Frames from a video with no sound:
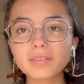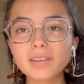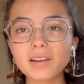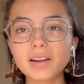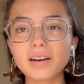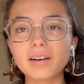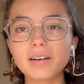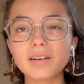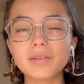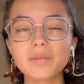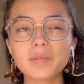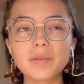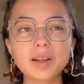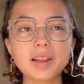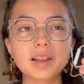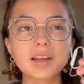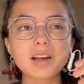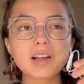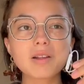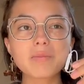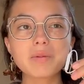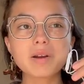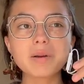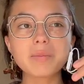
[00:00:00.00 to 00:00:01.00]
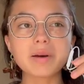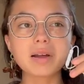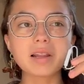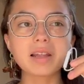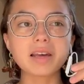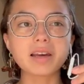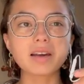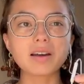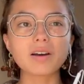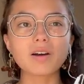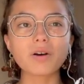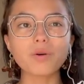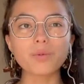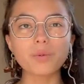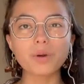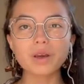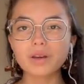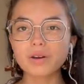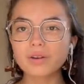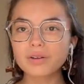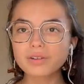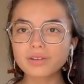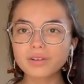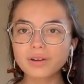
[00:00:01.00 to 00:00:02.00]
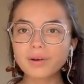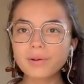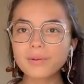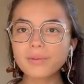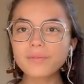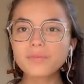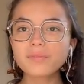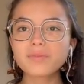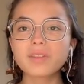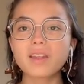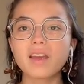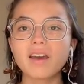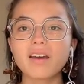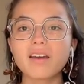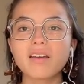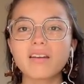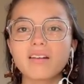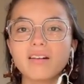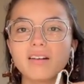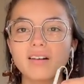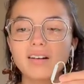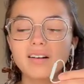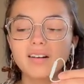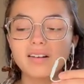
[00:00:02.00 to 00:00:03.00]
I think it's been about like a week or so, and